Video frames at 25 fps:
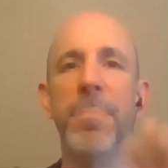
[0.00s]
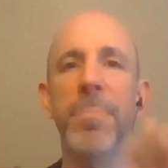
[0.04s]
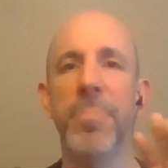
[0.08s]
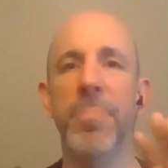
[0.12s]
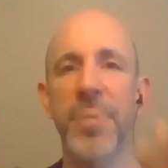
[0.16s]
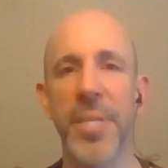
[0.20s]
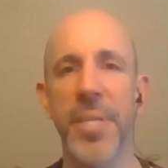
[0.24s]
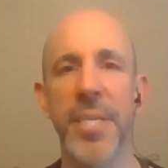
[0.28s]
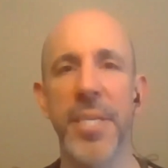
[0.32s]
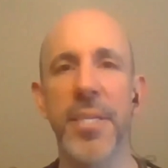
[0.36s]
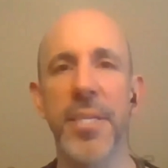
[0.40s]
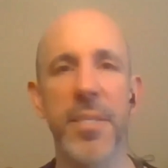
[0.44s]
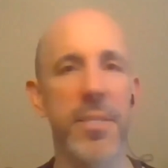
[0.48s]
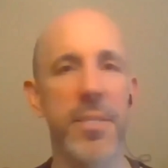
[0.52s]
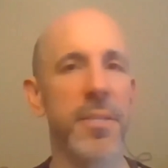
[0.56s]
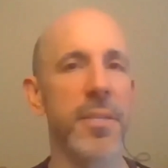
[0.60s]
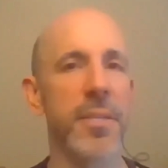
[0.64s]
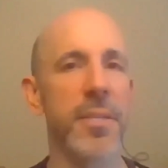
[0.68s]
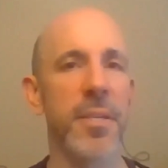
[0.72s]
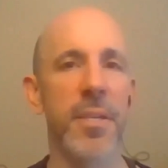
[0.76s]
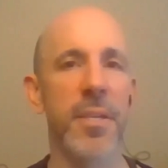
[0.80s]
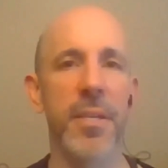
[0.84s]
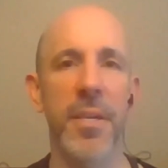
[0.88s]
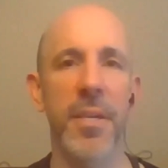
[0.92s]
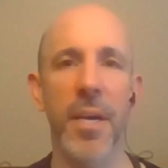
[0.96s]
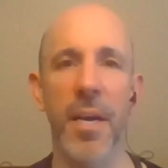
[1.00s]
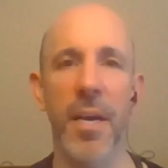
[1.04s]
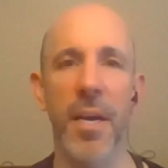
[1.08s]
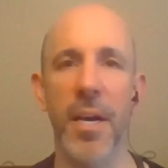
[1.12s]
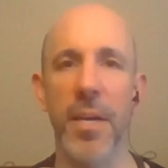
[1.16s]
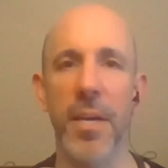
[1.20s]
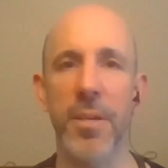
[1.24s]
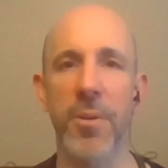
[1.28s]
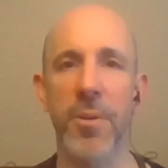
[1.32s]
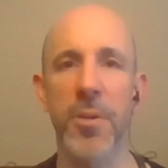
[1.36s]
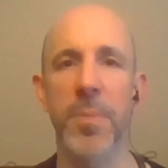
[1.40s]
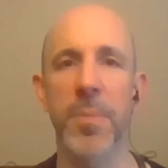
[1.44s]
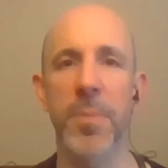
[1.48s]
Please
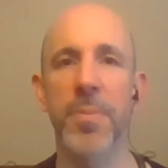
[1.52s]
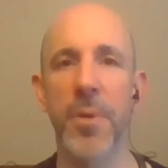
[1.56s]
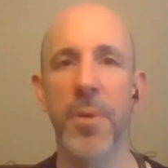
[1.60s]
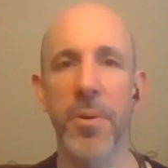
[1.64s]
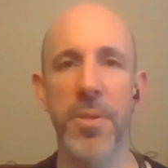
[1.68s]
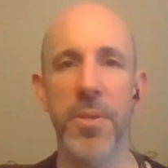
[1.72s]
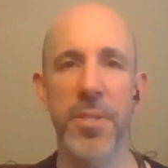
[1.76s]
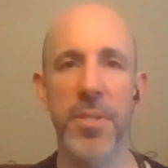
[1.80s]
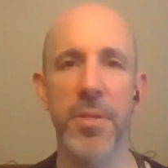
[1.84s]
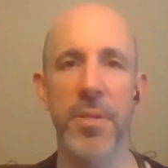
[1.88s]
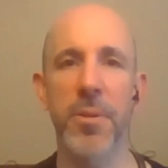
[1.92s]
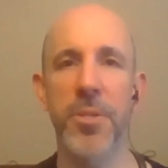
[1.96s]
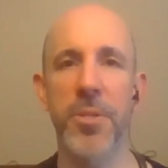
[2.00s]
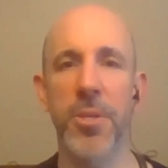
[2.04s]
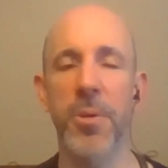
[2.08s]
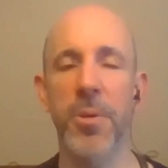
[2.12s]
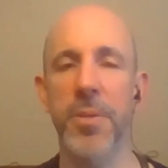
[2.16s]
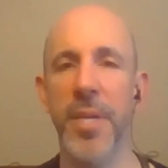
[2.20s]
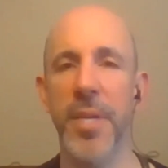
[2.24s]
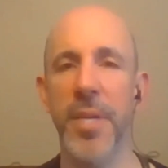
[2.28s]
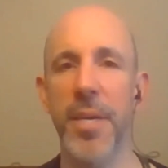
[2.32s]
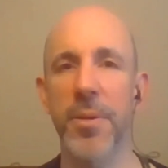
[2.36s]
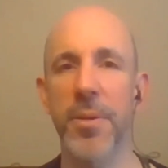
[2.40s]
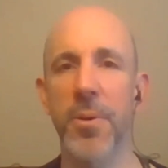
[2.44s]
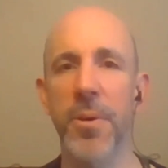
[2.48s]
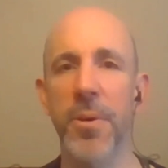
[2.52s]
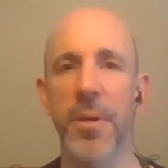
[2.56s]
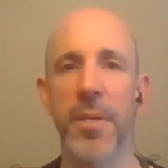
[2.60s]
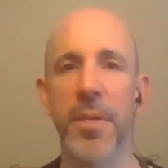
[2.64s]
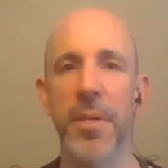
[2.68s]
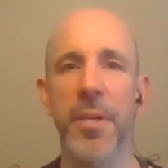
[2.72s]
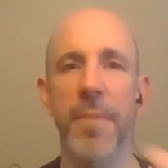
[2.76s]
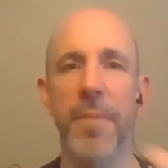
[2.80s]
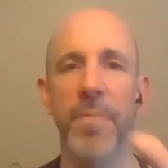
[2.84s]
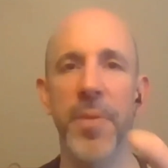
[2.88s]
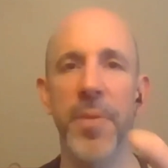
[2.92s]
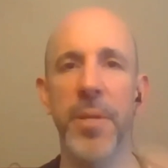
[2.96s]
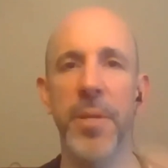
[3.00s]
go to brokeisnojoke.org.
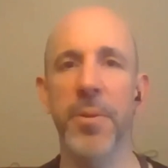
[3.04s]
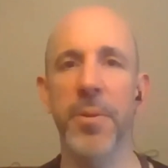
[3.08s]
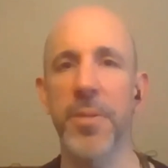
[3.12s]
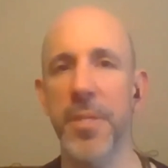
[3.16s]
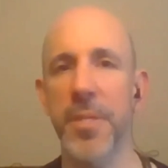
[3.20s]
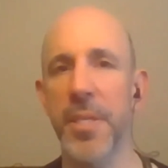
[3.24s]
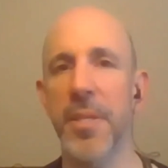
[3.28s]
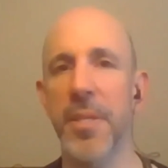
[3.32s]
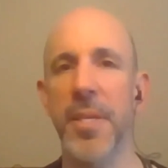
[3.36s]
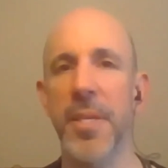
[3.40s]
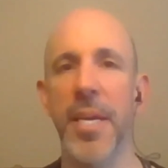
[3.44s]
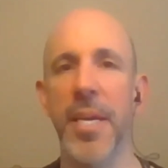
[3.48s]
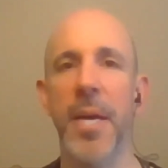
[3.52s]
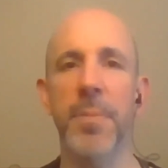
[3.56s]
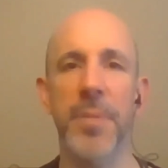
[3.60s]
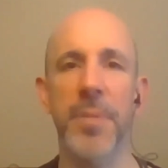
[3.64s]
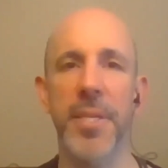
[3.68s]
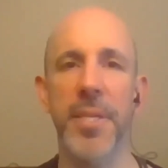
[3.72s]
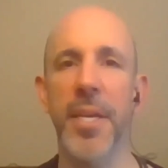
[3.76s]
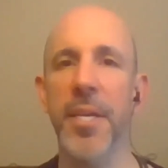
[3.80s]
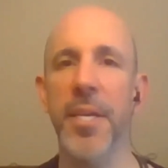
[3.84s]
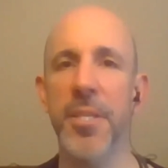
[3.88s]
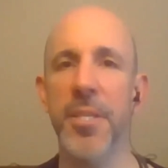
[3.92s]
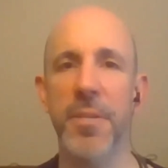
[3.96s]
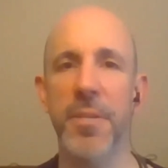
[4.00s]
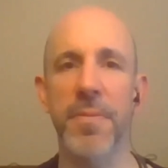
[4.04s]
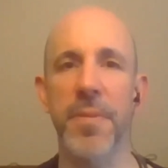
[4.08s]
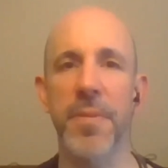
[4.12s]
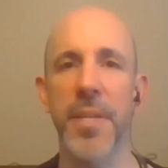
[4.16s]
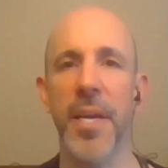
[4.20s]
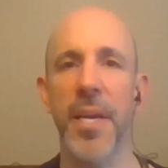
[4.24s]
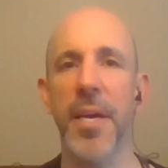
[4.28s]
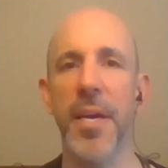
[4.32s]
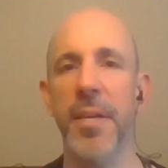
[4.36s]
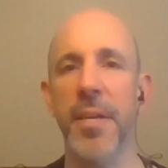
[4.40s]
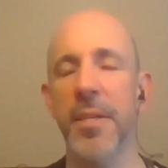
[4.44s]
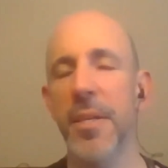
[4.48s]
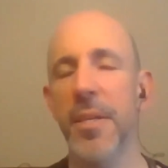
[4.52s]
You'll see the application for
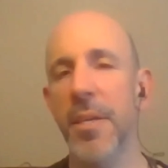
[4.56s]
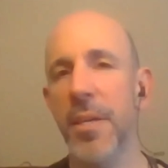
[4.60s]
that.